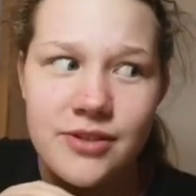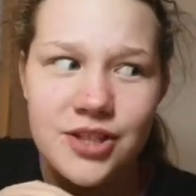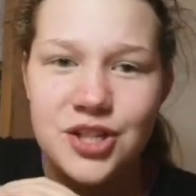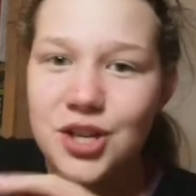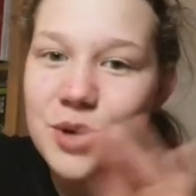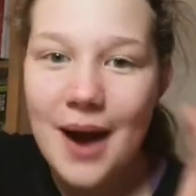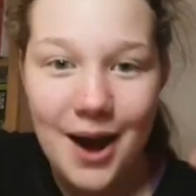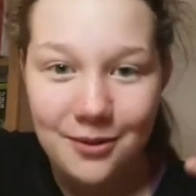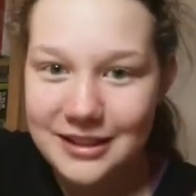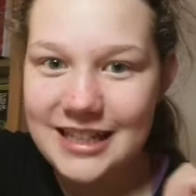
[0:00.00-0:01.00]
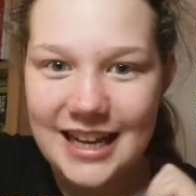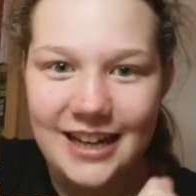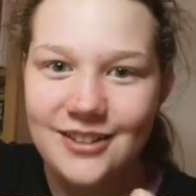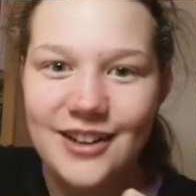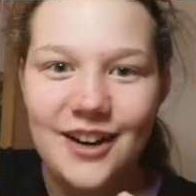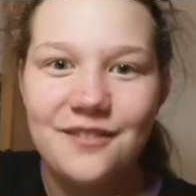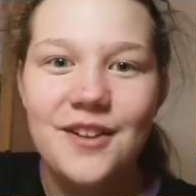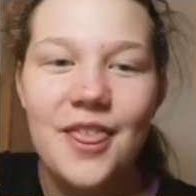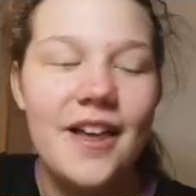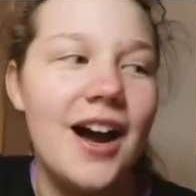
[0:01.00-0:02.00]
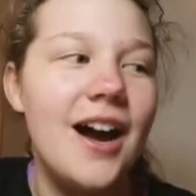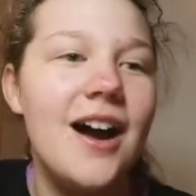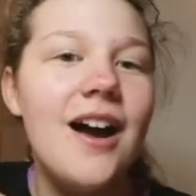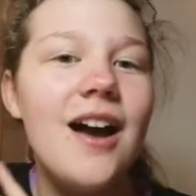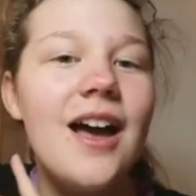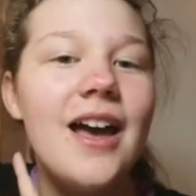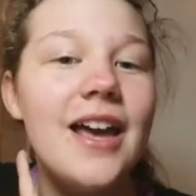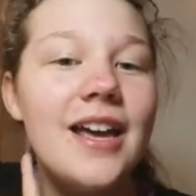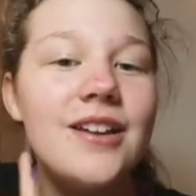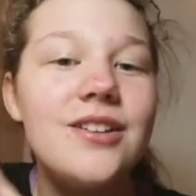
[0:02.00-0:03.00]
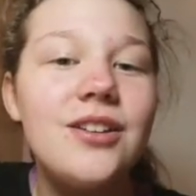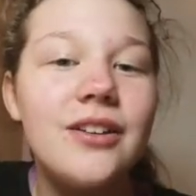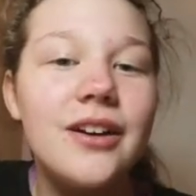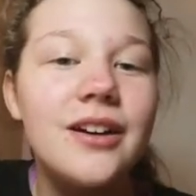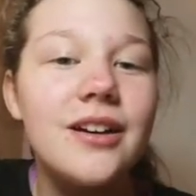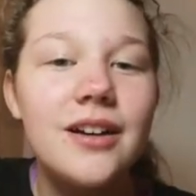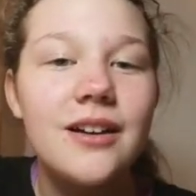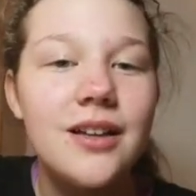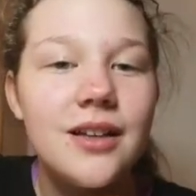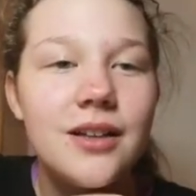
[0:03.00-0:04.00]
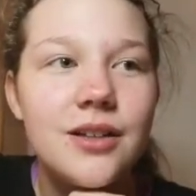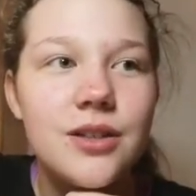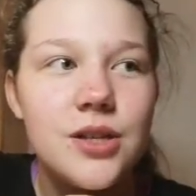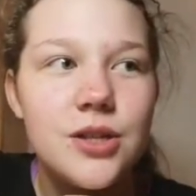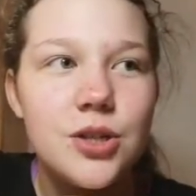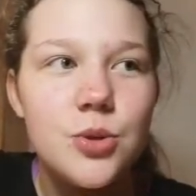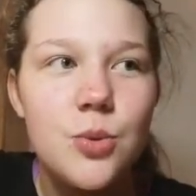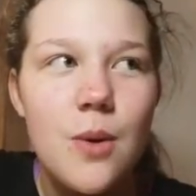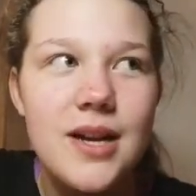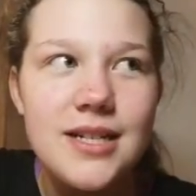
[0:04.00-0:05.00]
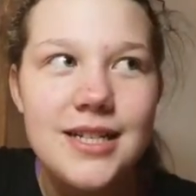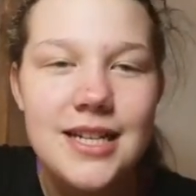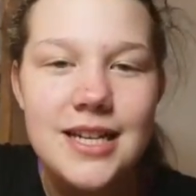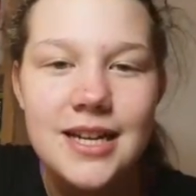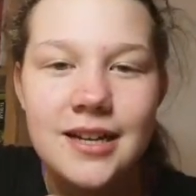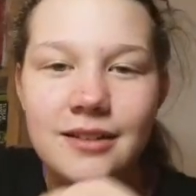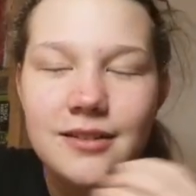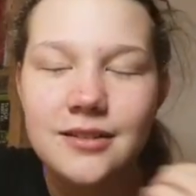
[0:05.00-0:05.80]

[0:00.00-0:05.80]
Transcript: 2 hours later after that. It took 32